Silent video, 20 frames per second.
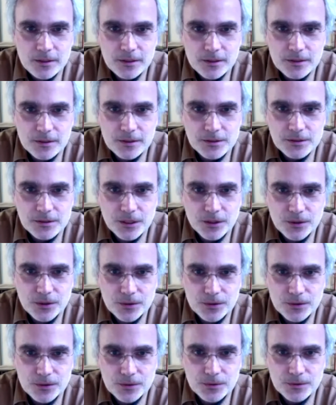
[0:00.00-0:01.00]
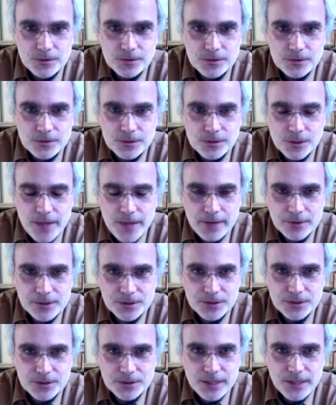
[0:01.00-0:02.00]
So that
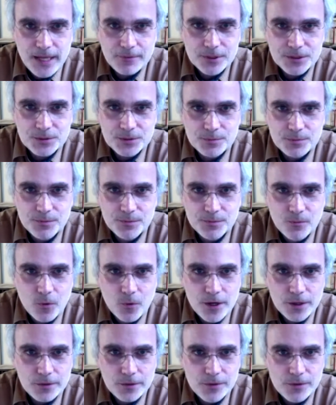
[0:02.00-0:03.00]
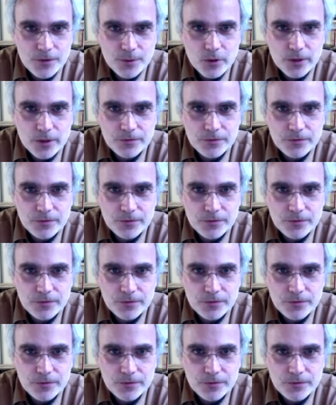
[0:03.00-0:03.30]
was one of the more